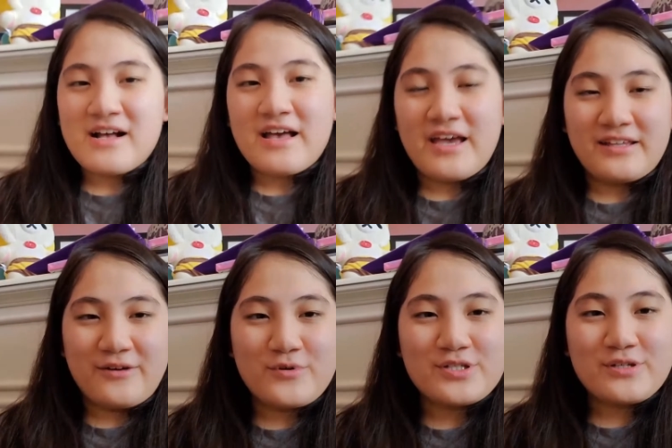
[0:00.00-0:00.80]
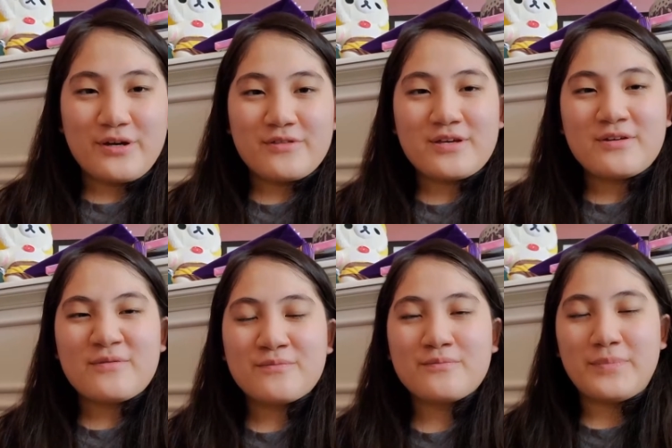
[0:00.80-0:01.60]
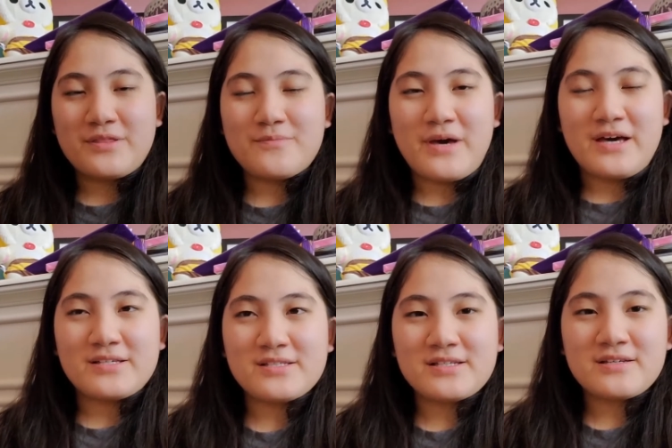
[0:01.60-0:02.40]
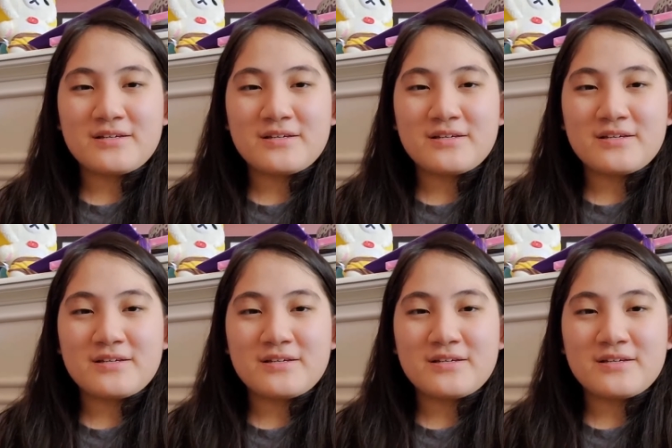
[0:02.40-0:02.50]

And I wish you nothing but the best.